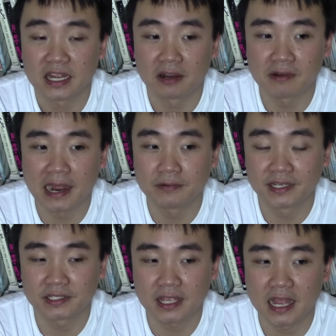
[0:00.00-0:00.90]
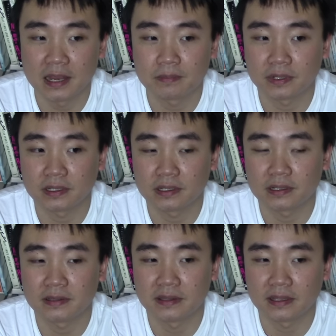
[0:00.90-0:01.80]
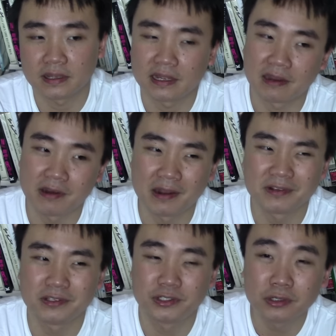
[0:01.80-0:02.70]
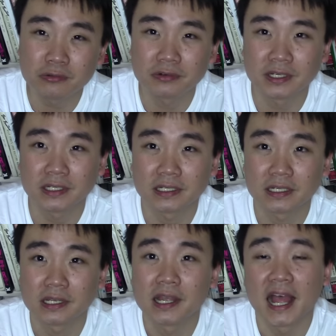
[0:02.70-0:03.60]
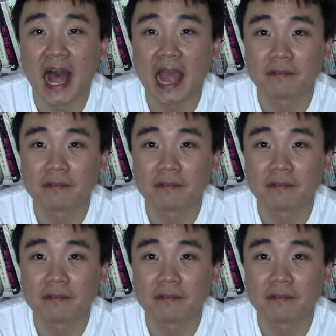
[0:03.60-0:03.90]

Around this time, around June, I